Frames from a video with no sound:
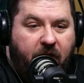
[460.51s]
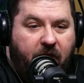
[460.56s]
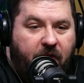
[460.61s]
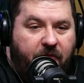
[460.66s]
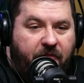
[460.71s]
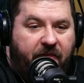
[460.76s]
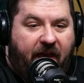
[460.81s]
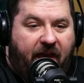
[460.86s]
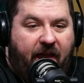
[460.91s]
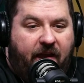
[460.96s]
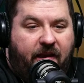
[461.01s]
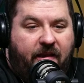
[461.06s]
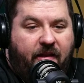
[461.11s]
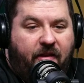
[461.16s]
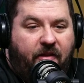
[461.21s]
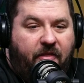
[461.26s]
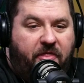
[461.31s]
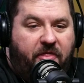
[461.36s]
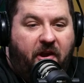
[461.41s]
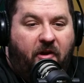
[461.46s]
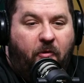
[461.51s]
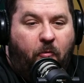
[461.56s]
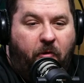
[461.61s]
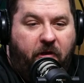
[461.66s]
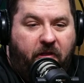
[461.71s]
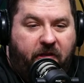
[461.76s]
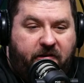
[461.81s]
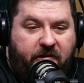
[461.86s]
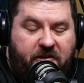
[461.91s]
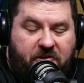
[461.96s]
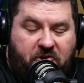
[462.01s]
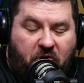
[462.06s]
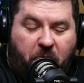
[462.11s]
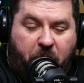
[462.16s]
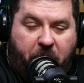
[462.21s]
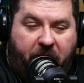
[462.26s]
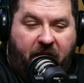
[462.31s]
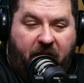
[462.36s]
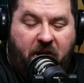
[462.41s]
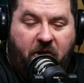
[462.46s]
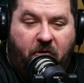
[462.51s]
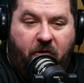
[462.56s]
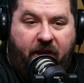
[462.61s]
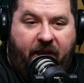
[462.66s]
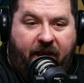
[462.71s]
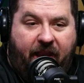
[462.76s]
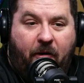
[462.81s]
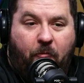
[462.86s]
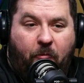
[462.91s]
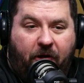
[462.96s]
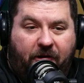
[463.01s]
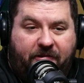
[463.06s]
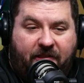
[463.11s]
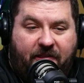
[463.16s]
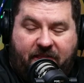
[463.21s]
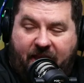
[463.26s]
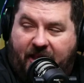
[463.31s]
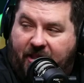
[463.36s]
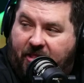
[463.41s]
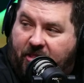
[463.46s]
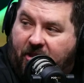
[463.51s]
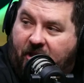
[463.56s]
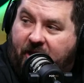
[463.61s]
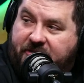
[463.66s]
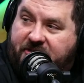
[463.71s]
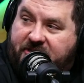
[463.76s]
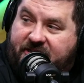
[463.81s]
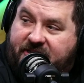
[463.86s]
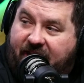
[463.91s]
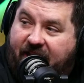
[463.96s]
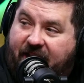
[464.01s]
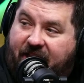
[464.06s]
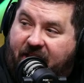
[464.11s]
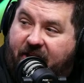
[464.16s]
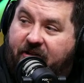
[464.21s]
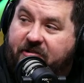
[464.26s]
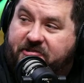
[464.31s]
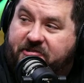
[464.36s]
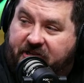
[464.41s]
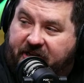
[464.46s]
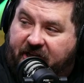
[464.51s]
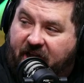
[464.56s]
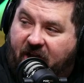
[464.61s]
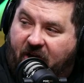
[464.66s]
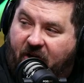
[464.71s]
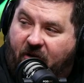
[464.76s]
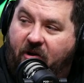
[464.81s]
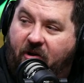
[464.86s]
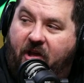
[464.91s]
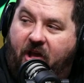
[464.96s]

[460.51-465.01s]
that they're willing to torpedo a network that they launched 10 years ago